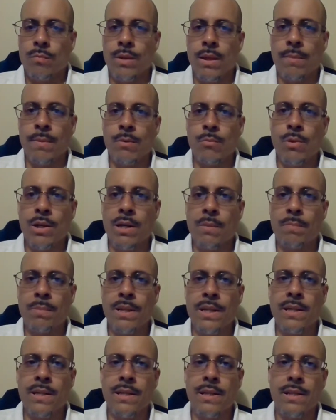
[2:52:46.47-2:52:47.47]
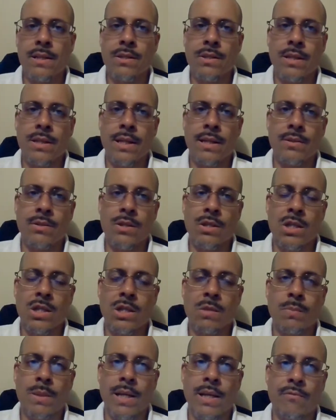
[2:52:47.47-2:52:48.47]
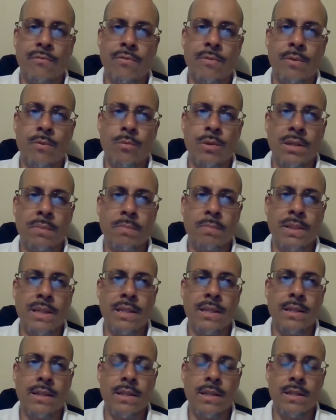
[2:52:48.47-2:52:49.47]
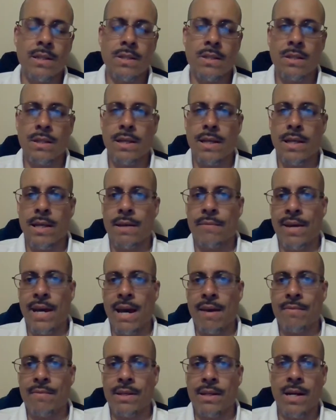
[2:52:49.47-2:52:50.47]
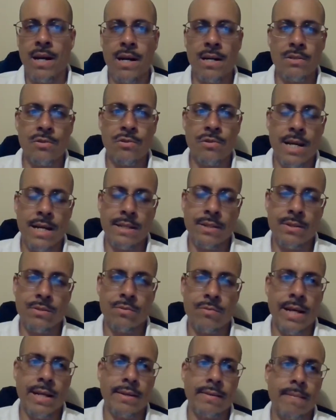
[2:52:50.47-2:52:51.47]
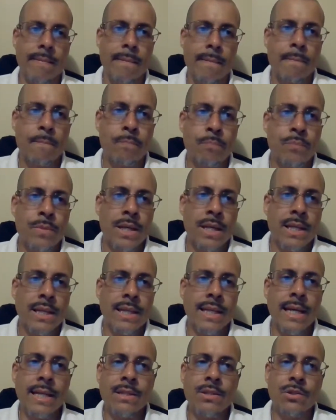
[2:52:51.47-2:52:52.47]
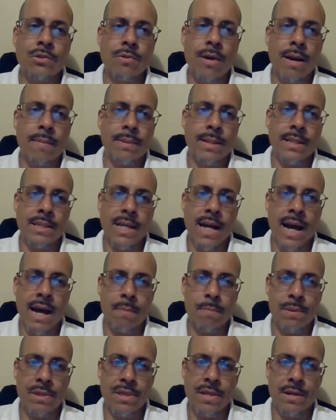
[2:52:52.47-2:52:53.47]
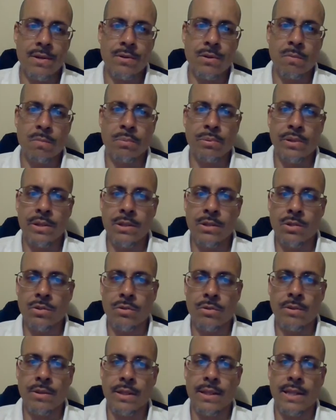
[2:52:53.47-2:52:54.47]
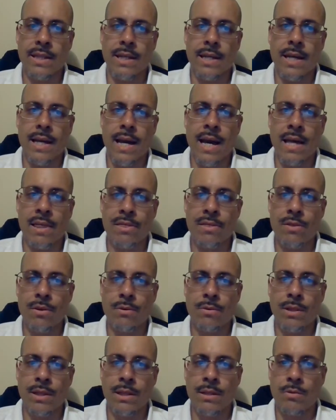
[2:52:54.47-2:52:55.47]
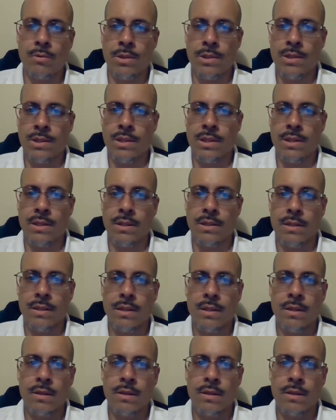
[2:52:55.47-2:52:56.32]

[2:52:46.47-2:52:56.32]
Wikipedia this, and I'll just explain it from the Wikipedia, because if I have a contrast, right? They describe it as a hypothetical prehistoric ethno-linguistic,